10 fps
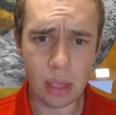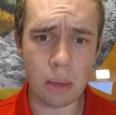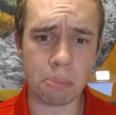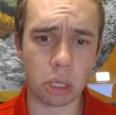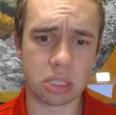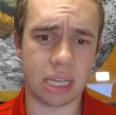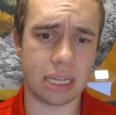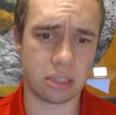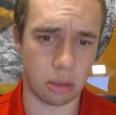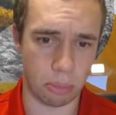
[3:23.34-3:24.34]
both
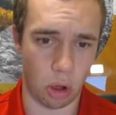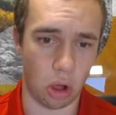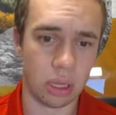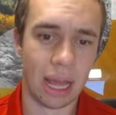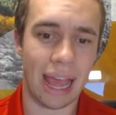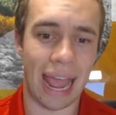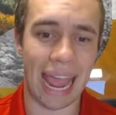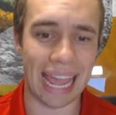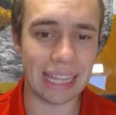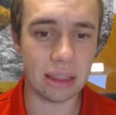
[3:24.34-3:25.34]
sides of the ball,
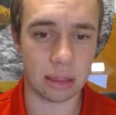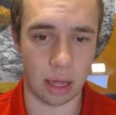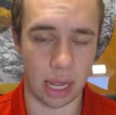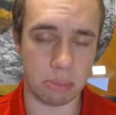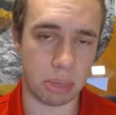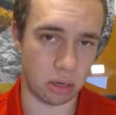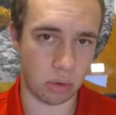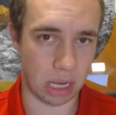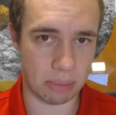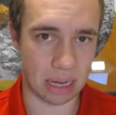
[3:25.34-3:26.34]
headlined by the
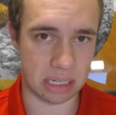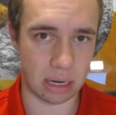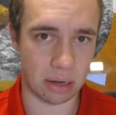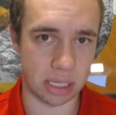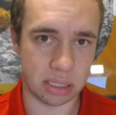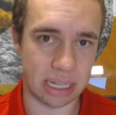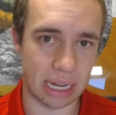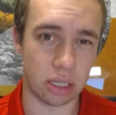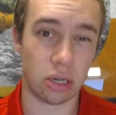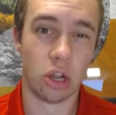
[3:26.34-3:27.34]
running back Darius
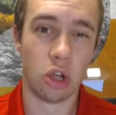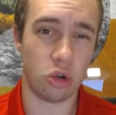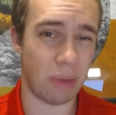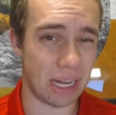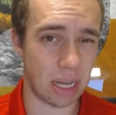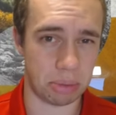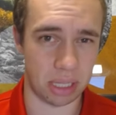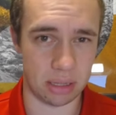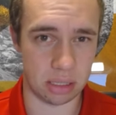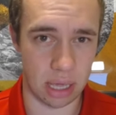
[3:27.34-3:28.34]
Taylor, who might not
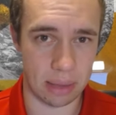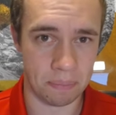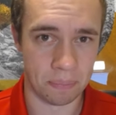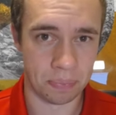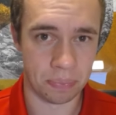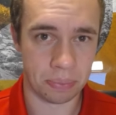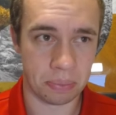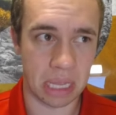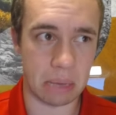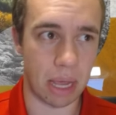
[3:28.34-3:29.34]
play in this game.
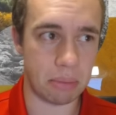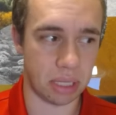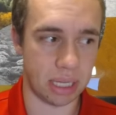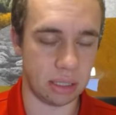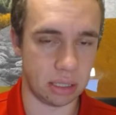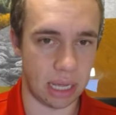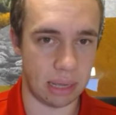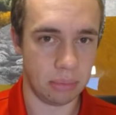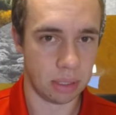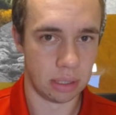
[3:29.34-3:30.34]
He might play in this
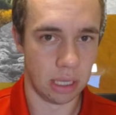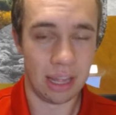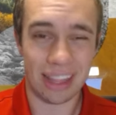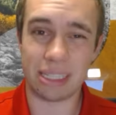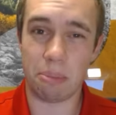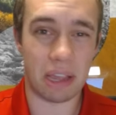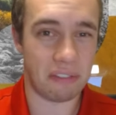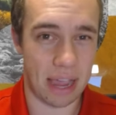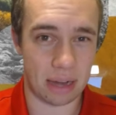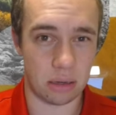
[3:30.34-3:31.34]
game. That's a big
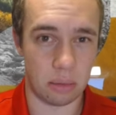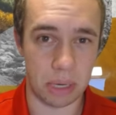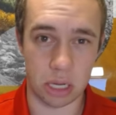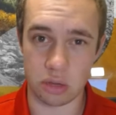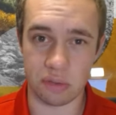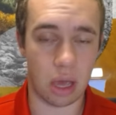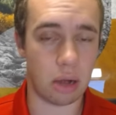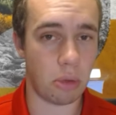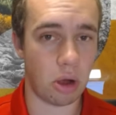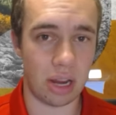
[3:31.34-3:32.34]
factor, because you've got
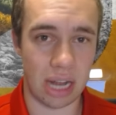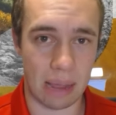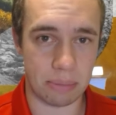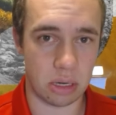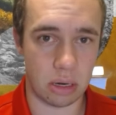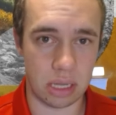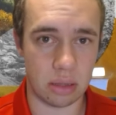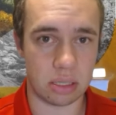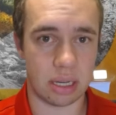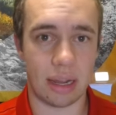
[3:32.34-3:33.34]
Omarion Hampton on the
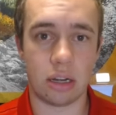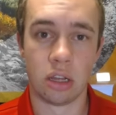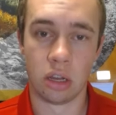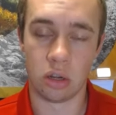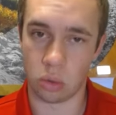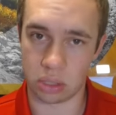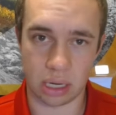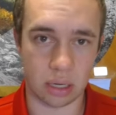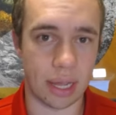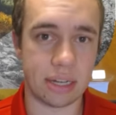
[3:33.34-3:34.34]
other side. North
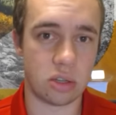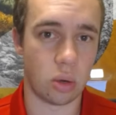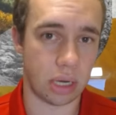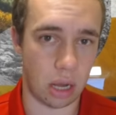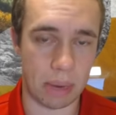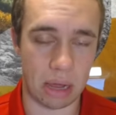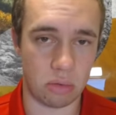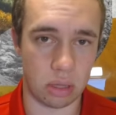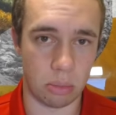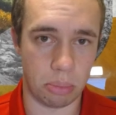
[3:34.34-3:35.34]
Carolina is going to come out and
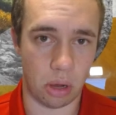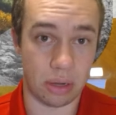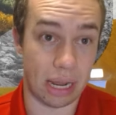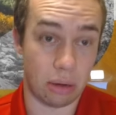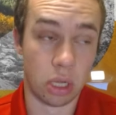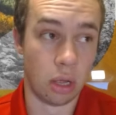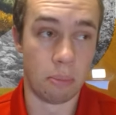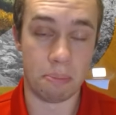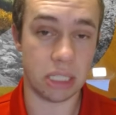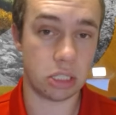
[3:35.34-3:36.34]
run the ball. Now,
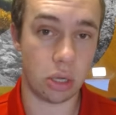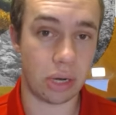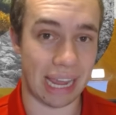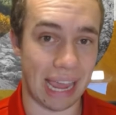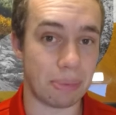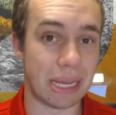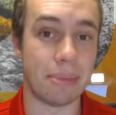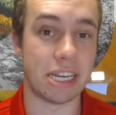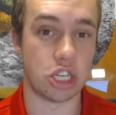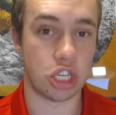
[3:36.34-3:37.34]
Minnesota kept
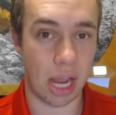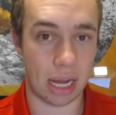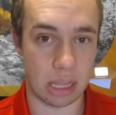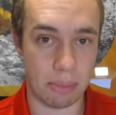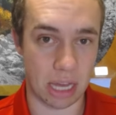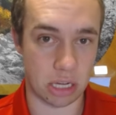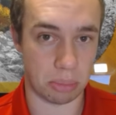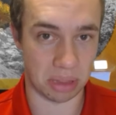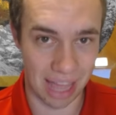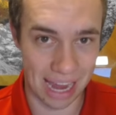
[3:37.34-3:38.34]
him in check in the
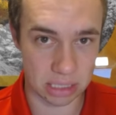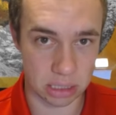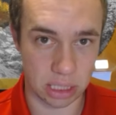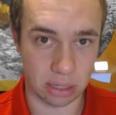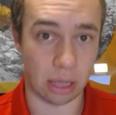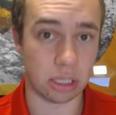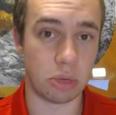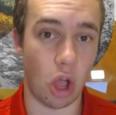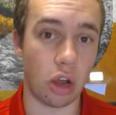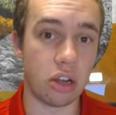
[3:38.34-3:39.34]
matchup last year, held him
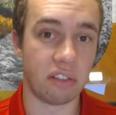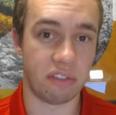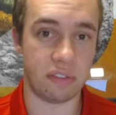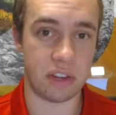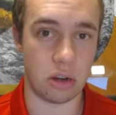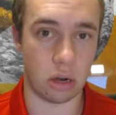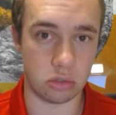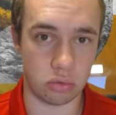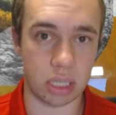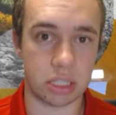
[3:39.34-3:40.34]
to under 50
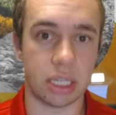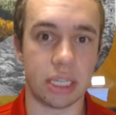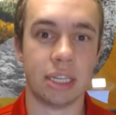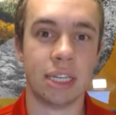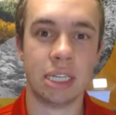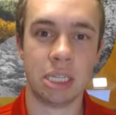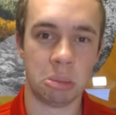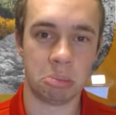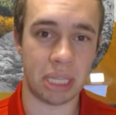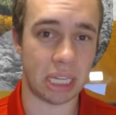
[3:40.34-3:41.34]
yards rushing,
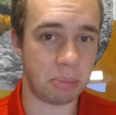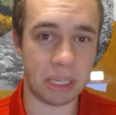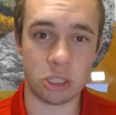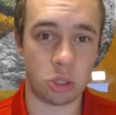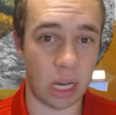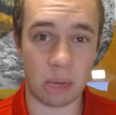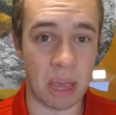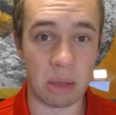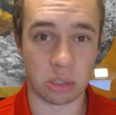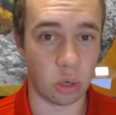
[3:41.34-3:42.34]
but that's because Drake
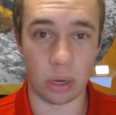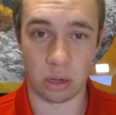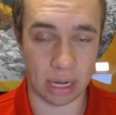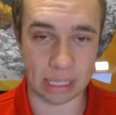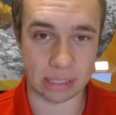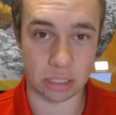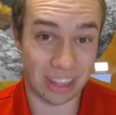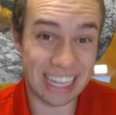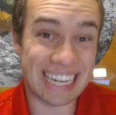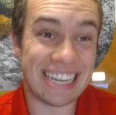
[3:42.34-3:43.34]
May was going crazy.
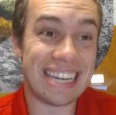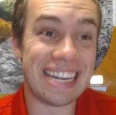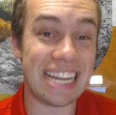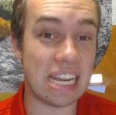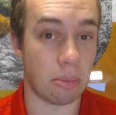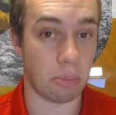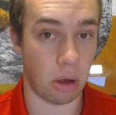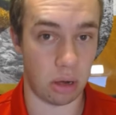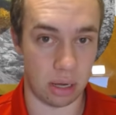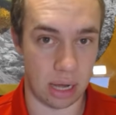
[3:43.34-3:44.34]
So they didn't need
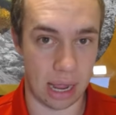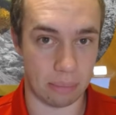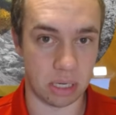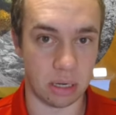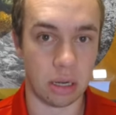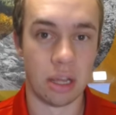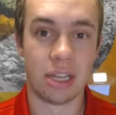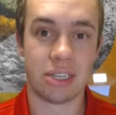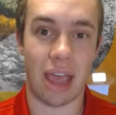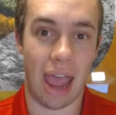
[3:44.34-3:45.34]
Omarion Hampton
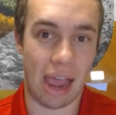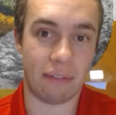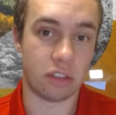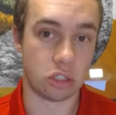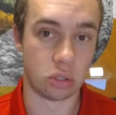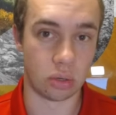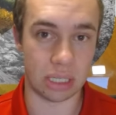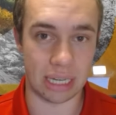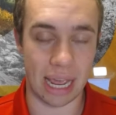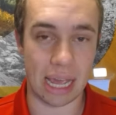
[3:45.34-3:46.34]
to have the sort
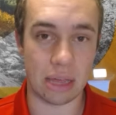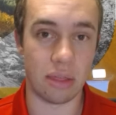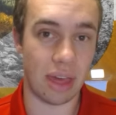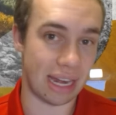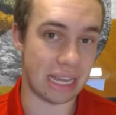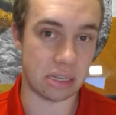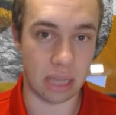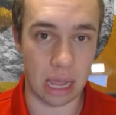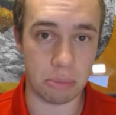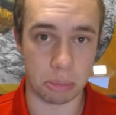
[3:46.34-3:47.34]
of day that he's
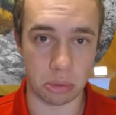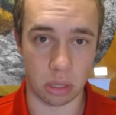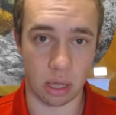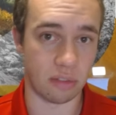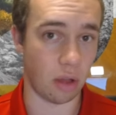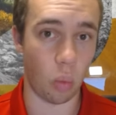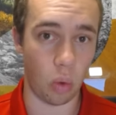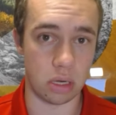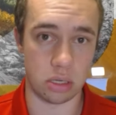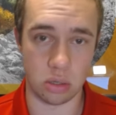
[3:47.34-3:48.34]
capable of, a
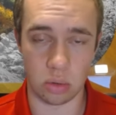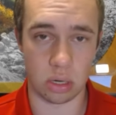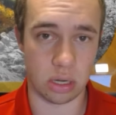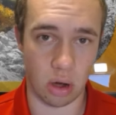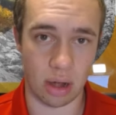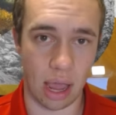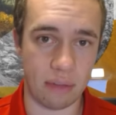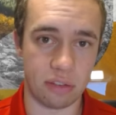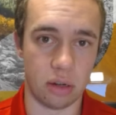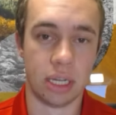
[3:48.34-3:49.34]
100- to 200-yard
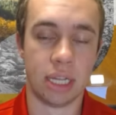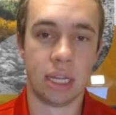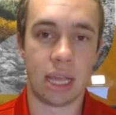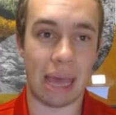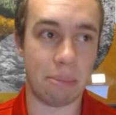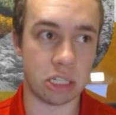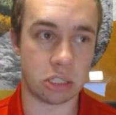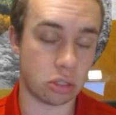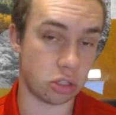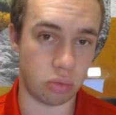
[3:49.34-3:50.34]
effort. And
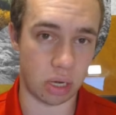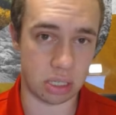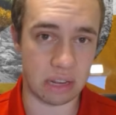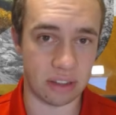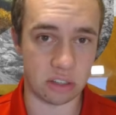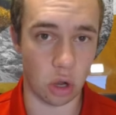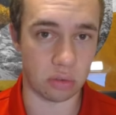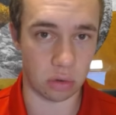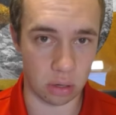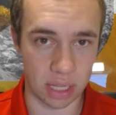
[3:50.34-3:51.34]
Minnesota's rush defense
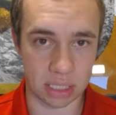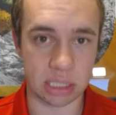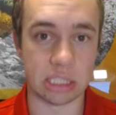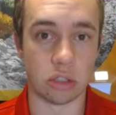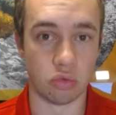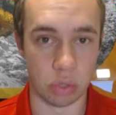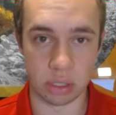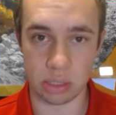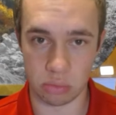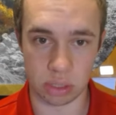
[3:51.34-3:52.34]
overall last season
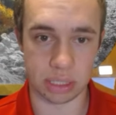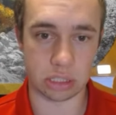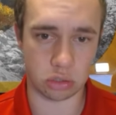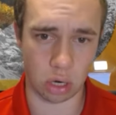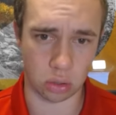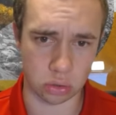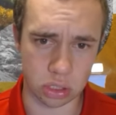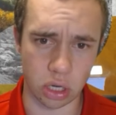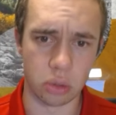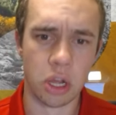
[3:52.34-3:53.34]
really, really struggled.
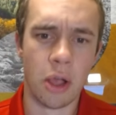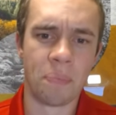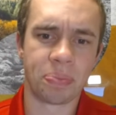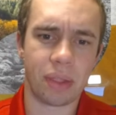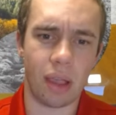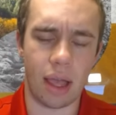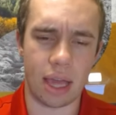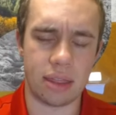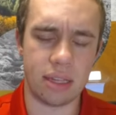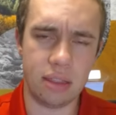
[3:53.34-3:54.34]
So
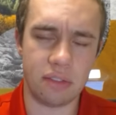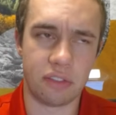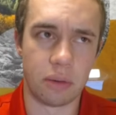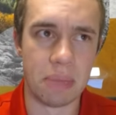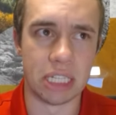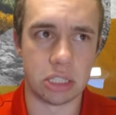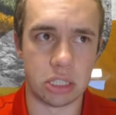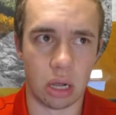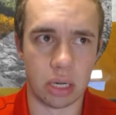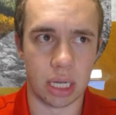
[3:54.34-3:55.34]
I think that for
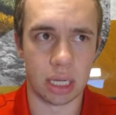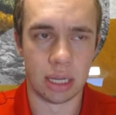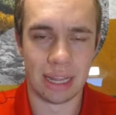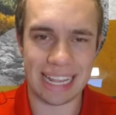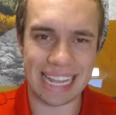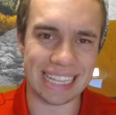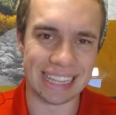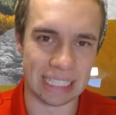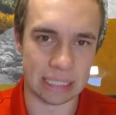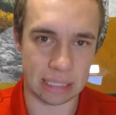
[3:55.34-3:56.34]
Minnesota in
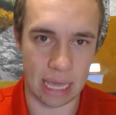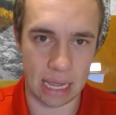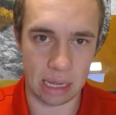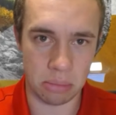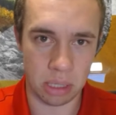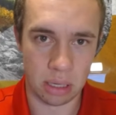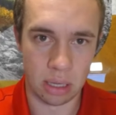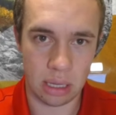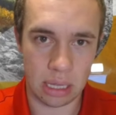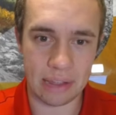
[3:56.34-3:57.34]
this game,
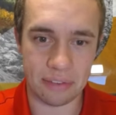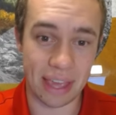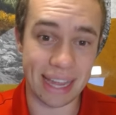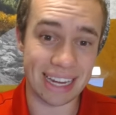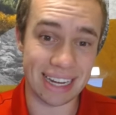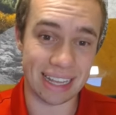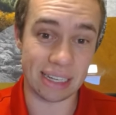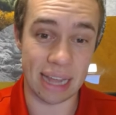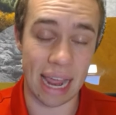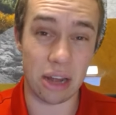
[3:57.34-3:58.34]
if they can
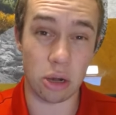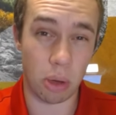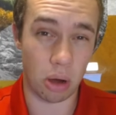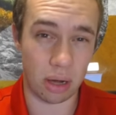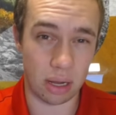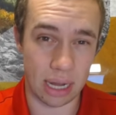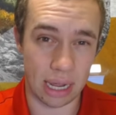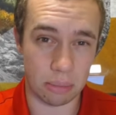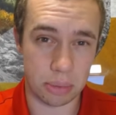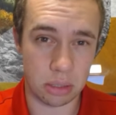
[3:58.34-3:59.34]
contain Omarion
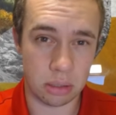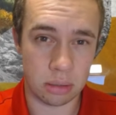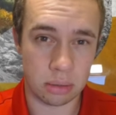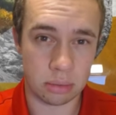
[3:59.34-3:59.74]
Hampton,